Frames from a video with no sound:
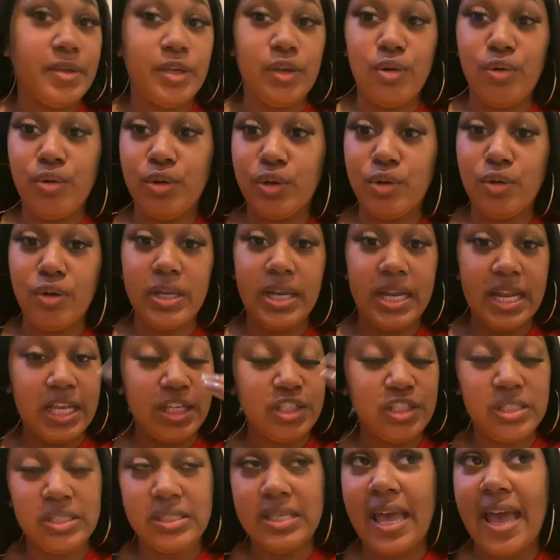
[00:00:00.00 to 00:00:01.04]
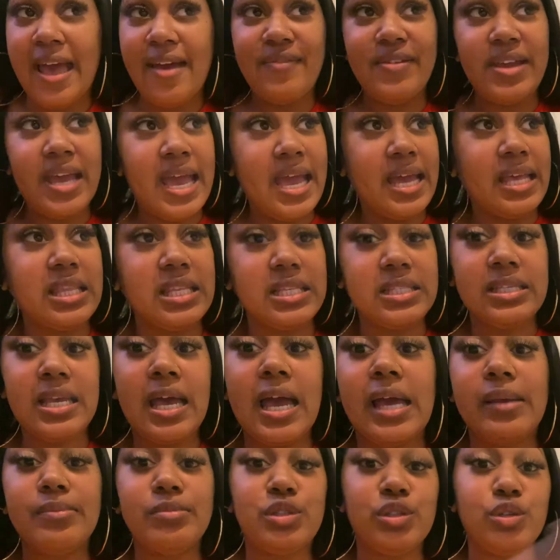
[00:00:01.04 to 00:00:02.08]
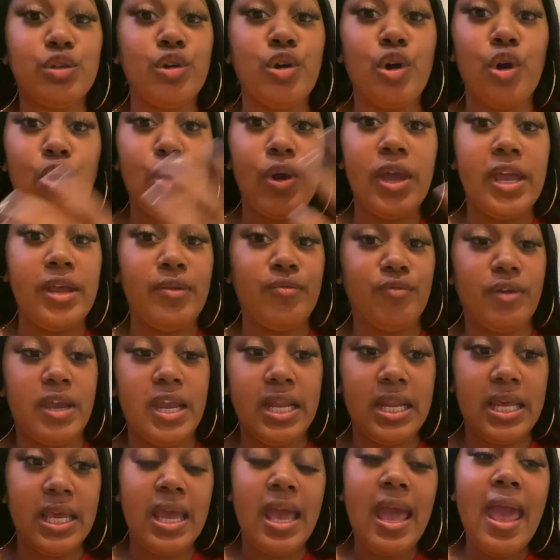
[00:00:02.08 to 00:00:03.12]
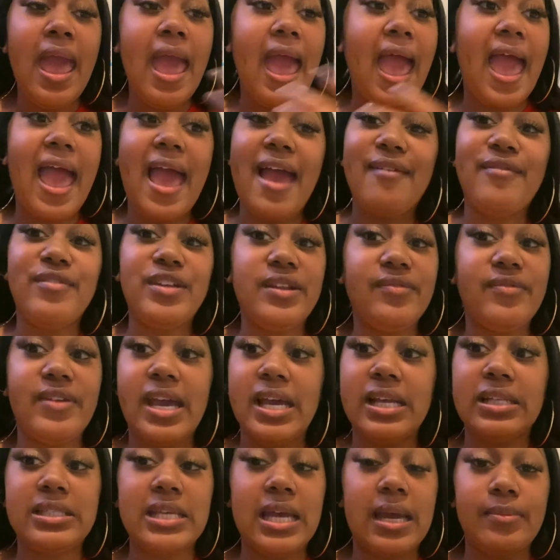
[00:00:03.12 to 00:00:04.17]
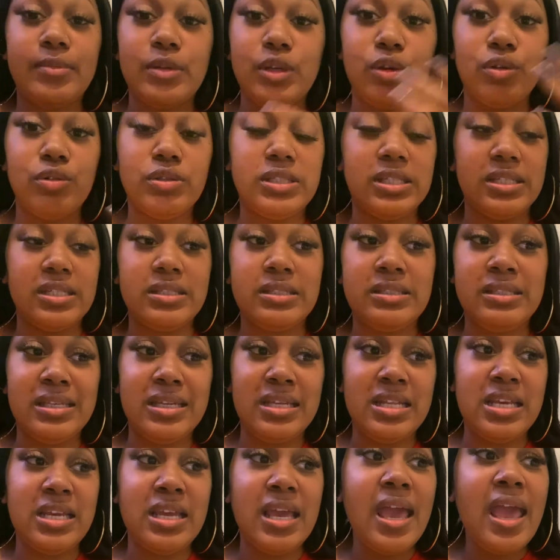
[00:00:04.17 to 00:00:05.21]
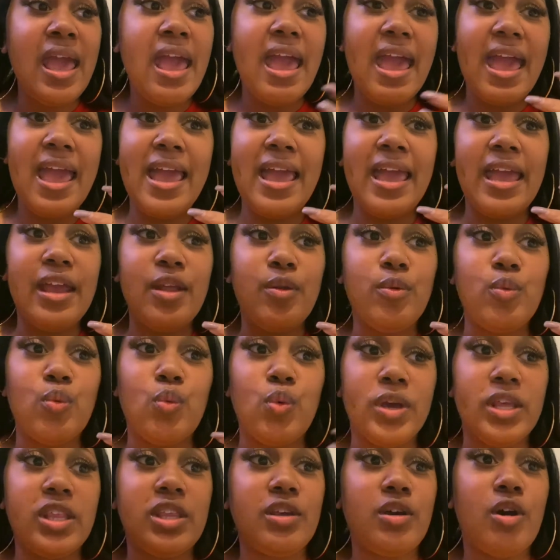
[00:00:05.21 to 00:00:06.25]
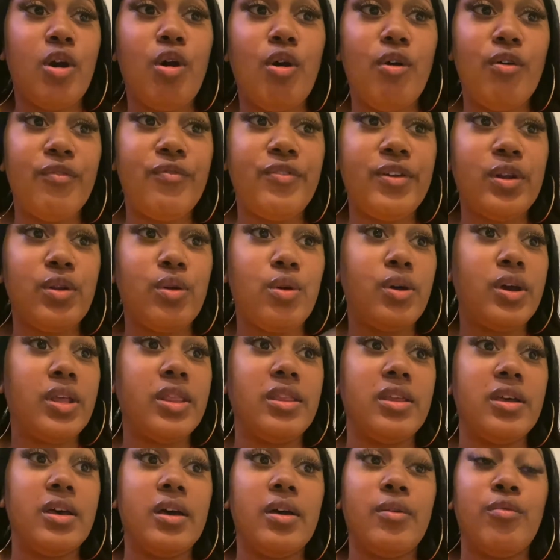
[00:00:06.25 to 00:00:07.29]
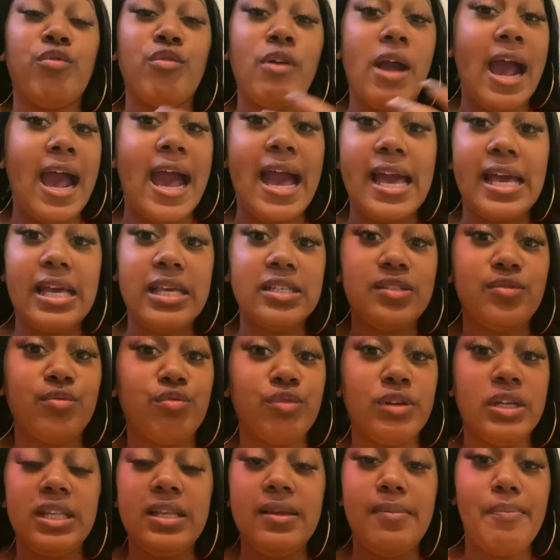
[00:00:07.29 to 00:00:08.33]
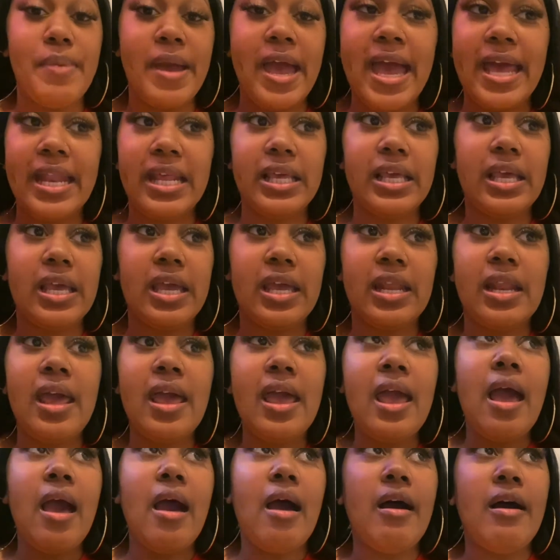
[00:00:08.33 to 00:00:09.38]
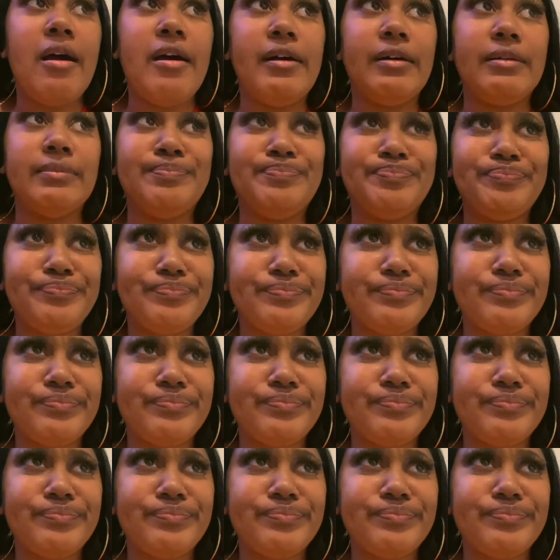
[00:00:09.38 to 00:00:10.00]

been going on and I just haven't had the time to go and rate it. I haven't even had time to go to the city. And with COVID on the rise really bad again, um,